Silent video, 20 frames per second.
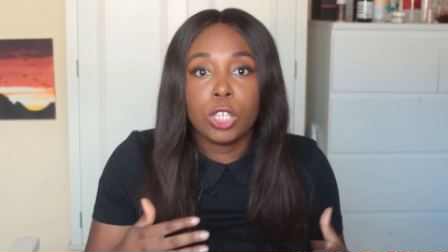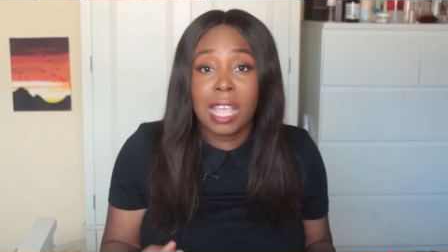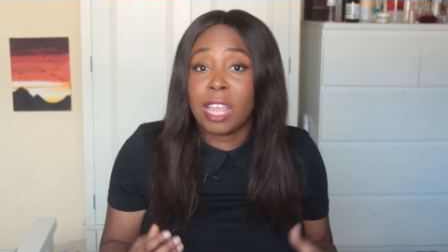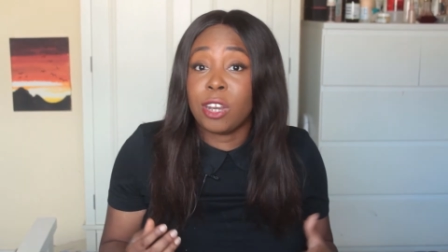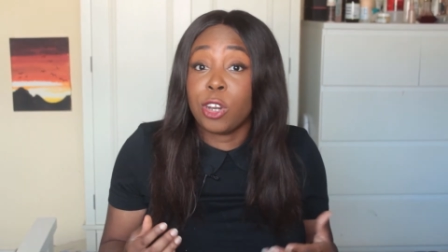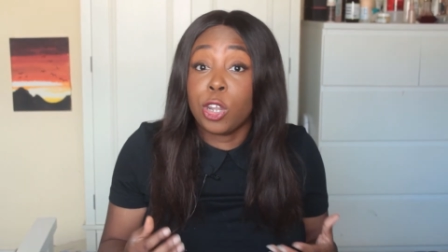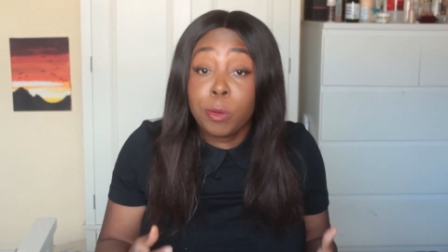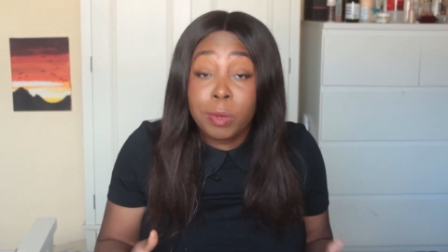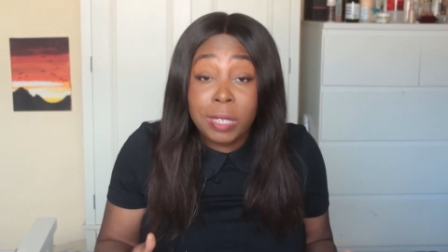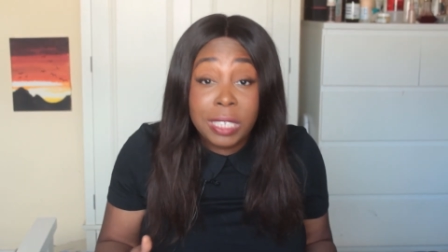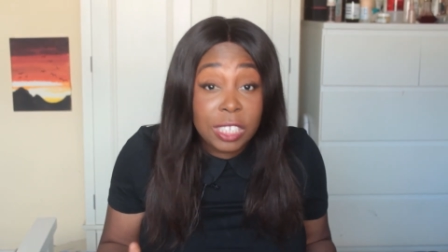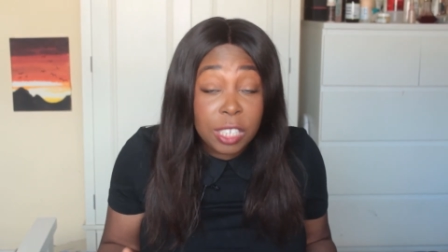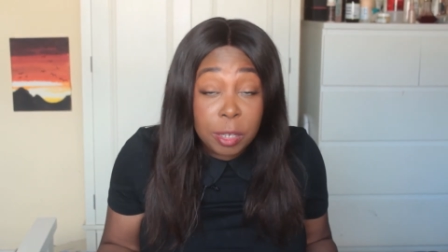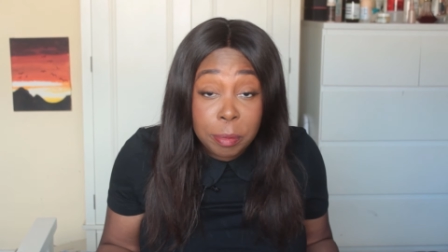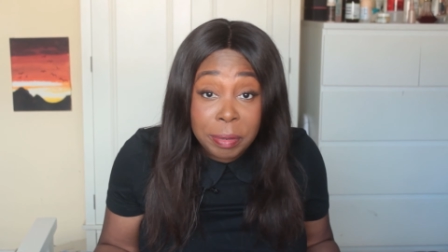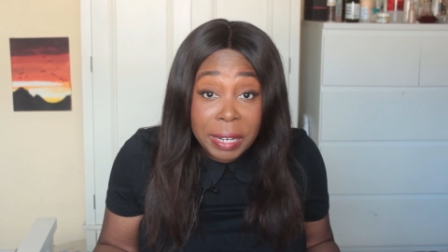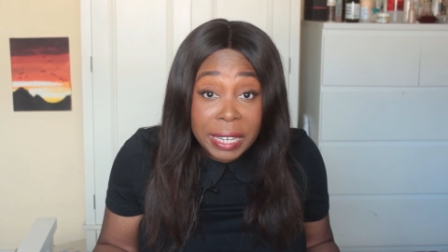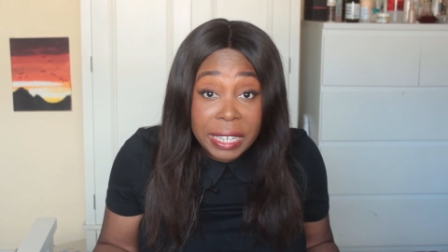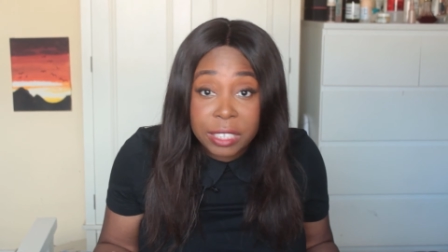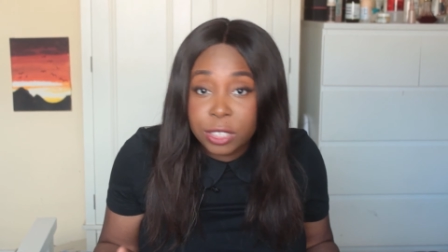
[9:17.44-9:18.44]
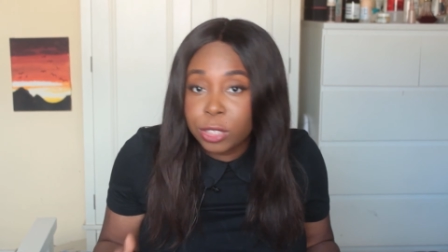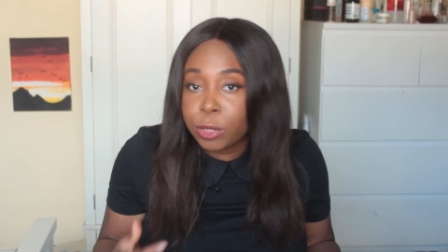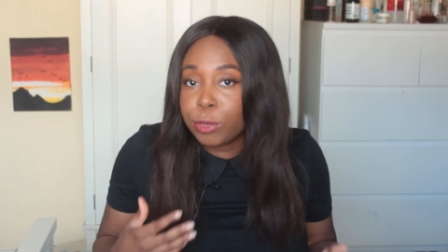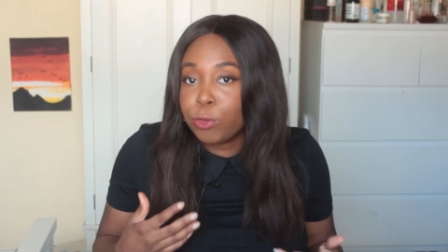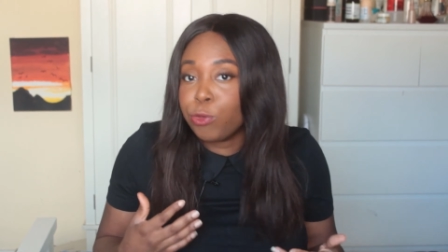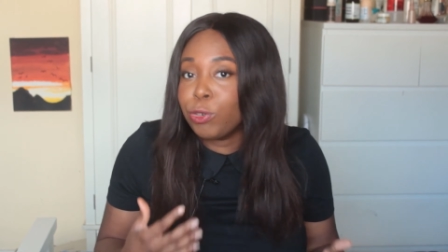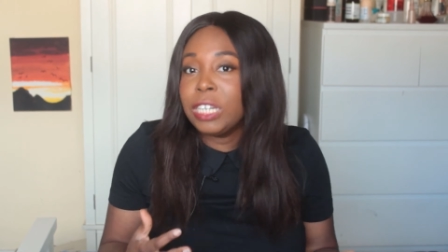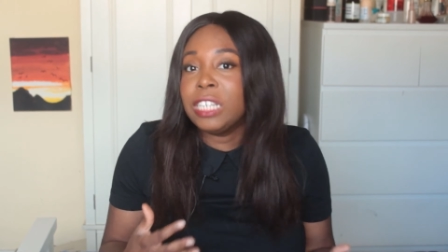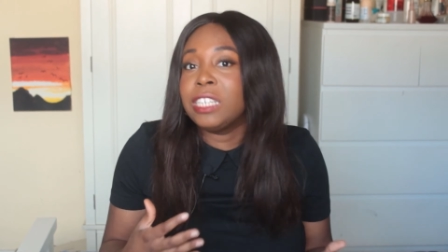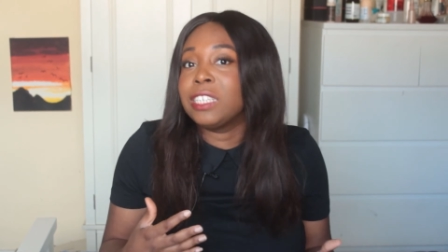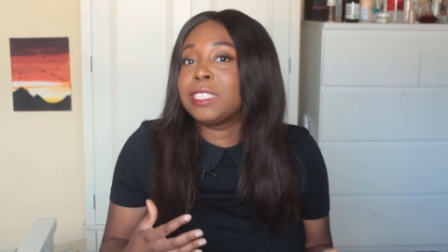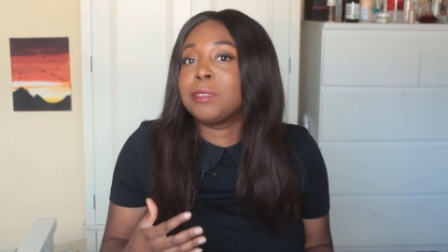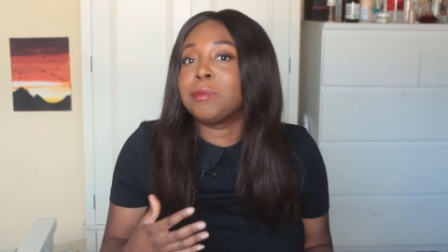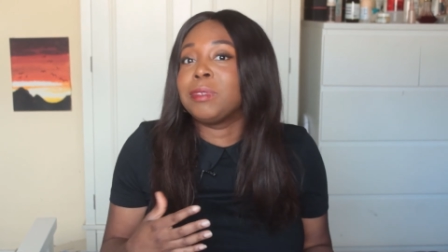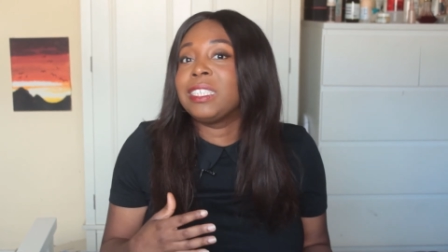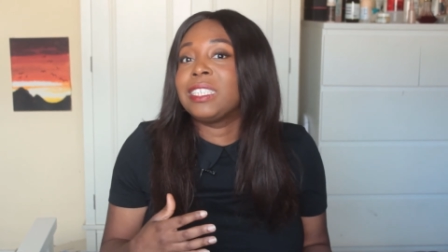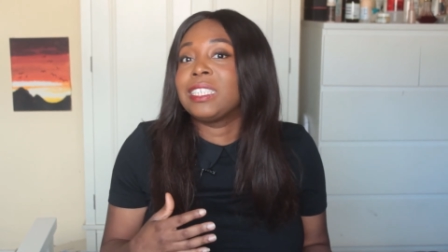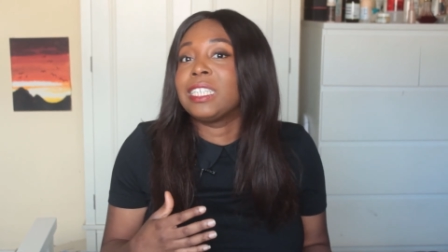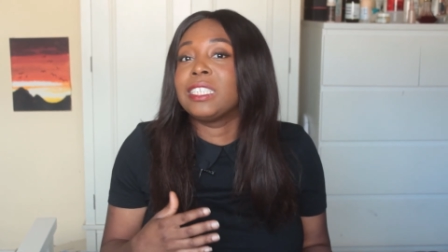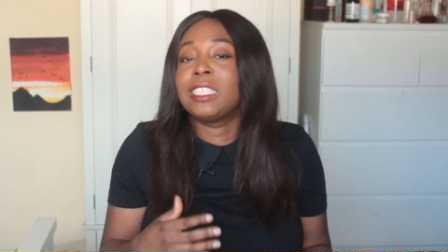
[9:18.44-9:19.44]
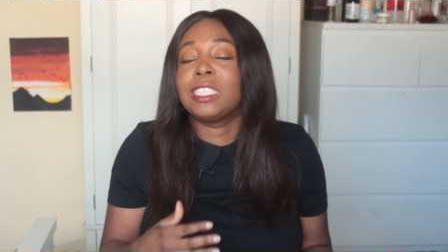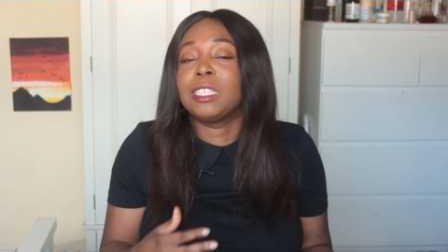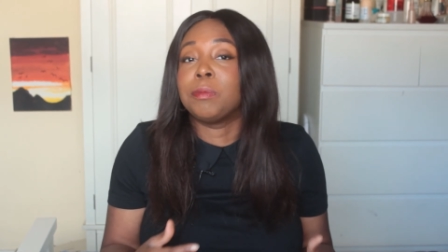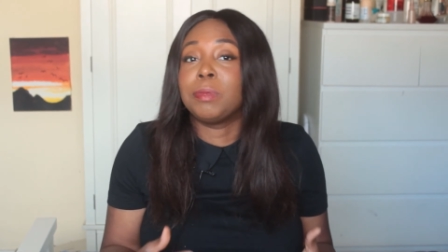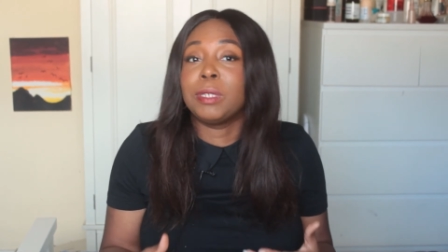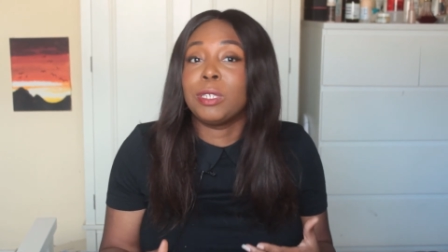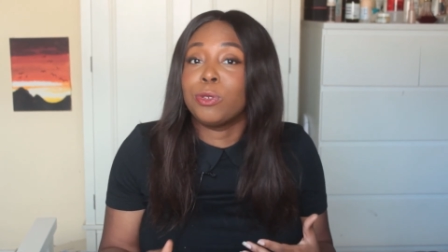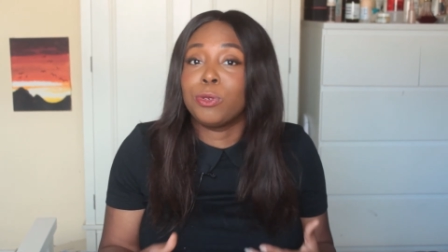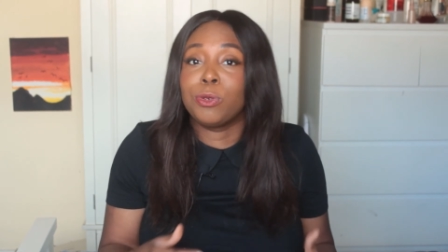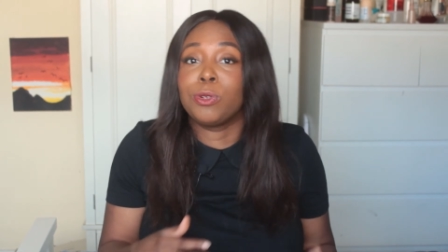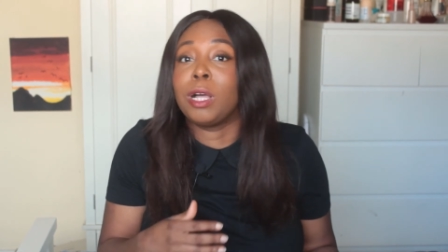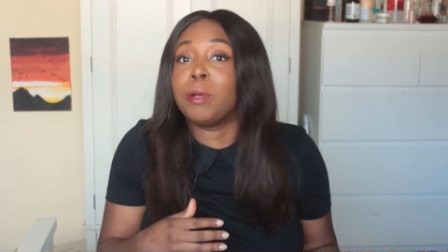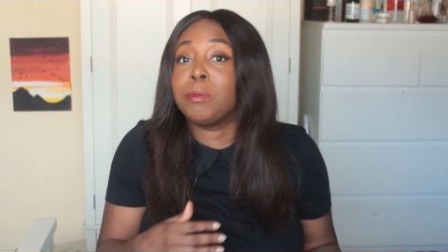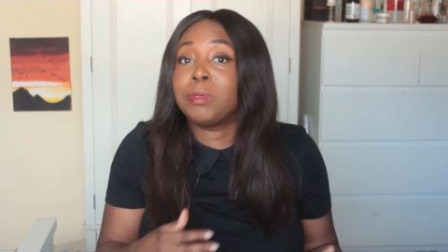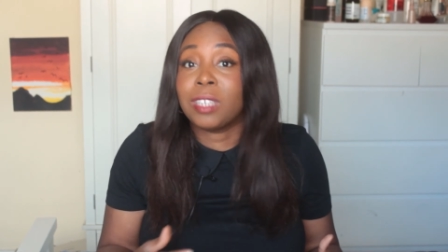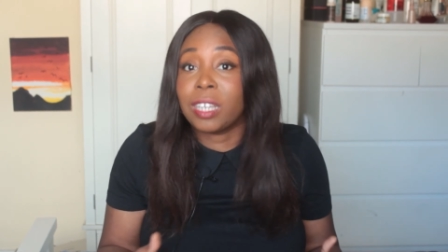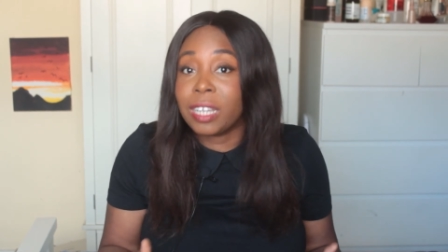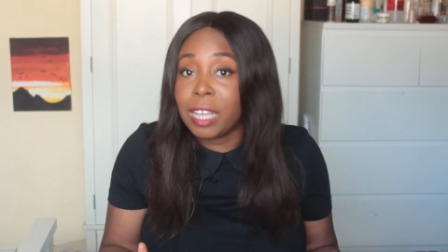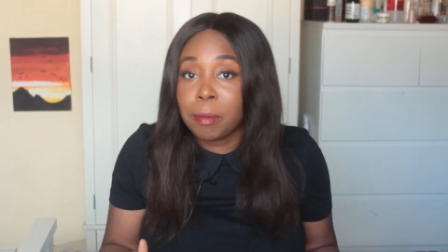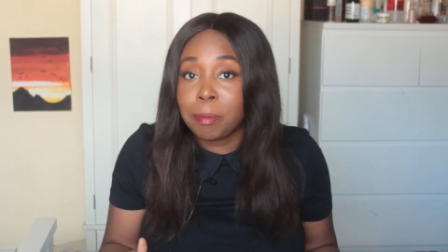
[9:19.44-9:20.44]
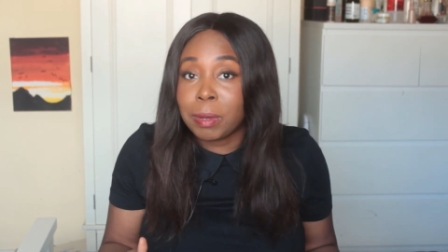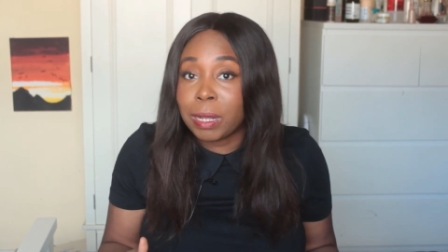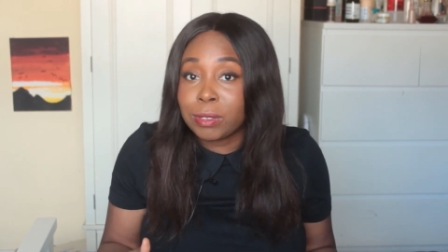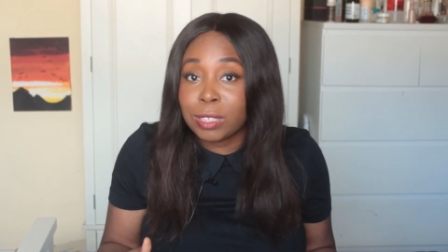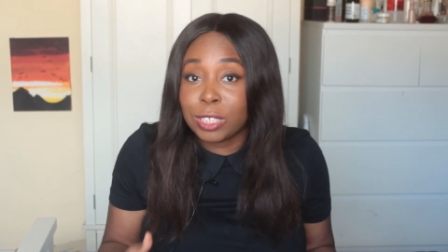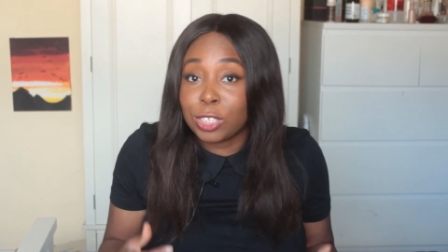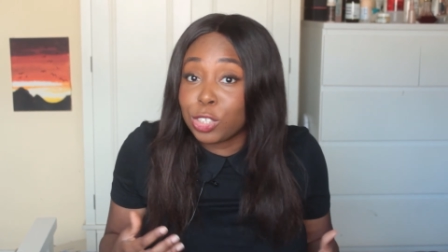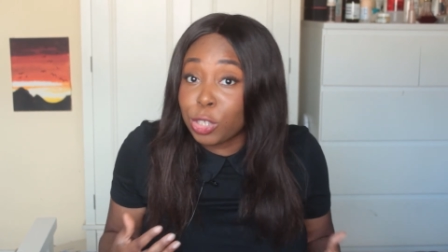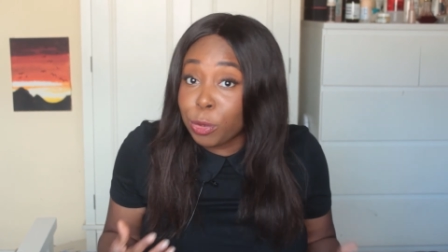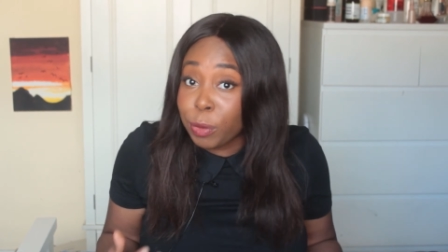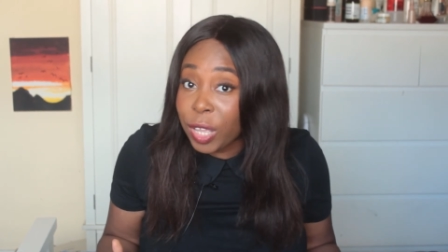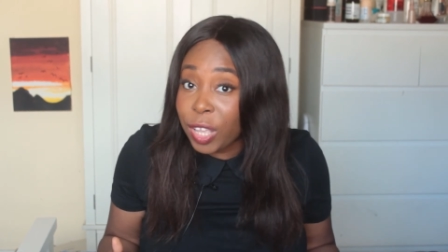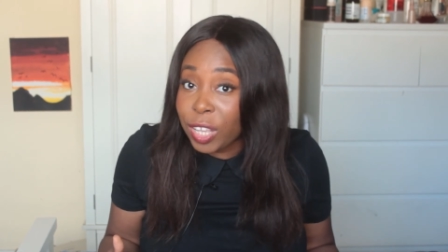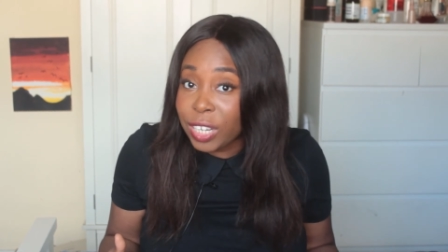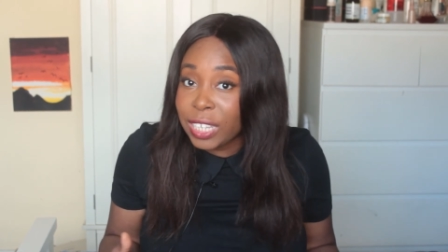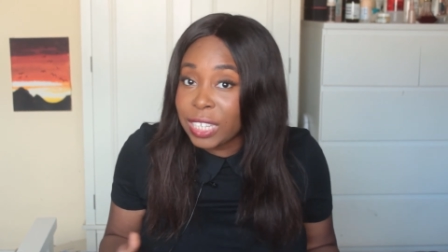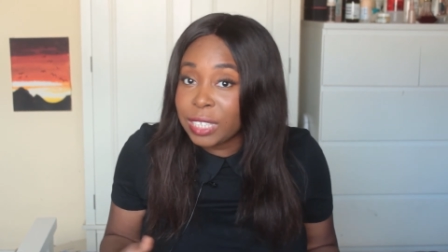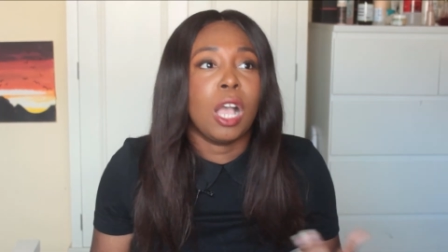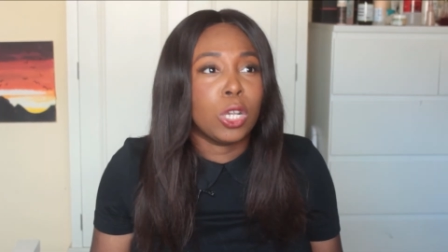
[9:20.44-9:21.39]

and nobody's complained, so it really doesn't make sense to be all uptight about it so early.